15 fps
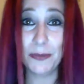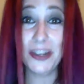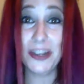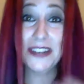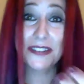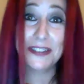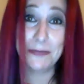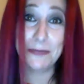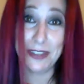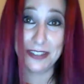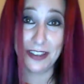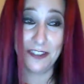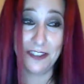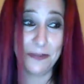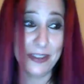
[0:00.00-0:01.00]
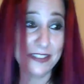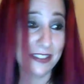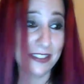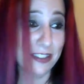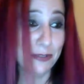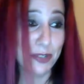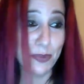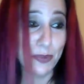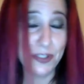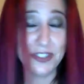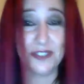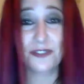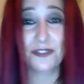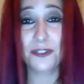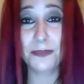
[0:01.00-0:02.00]
to see myself, basically, which will just
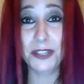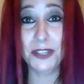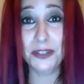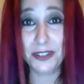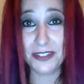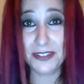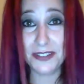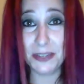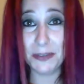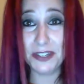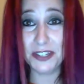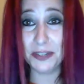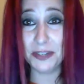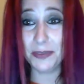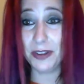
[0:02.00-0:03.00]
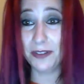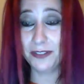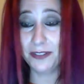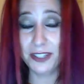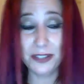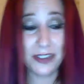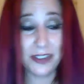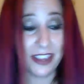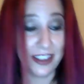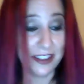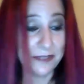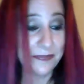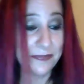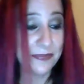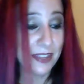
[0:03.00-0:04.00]
affirm that you can see me too, but hopefully you can.
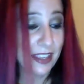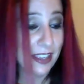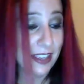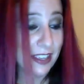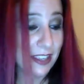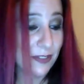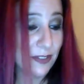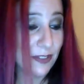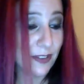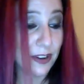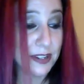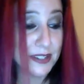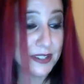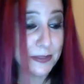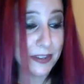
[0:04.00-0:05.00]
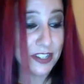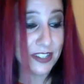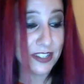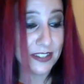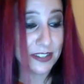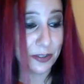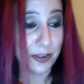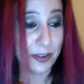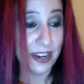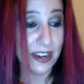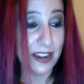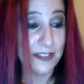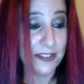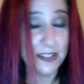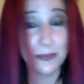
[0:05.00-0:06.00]
If you've already smudged, that's great.
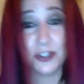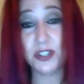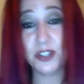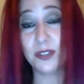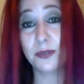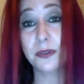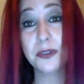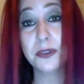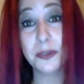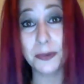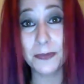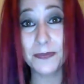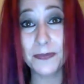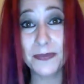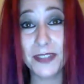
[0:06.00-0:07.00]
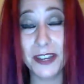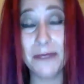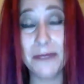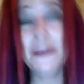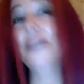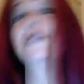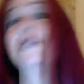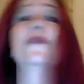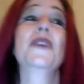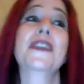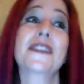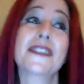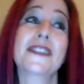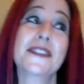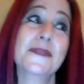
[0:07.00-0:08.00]
I've smudged the room that I'm in
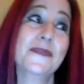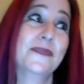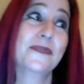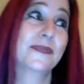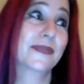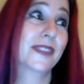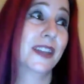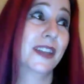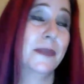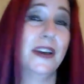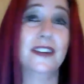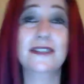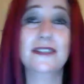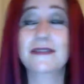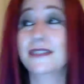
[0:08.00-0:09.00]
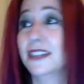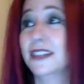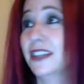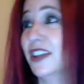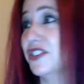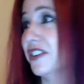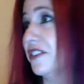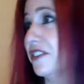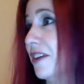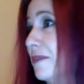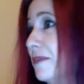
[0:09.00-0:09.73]
with about, gosh, I don't know how many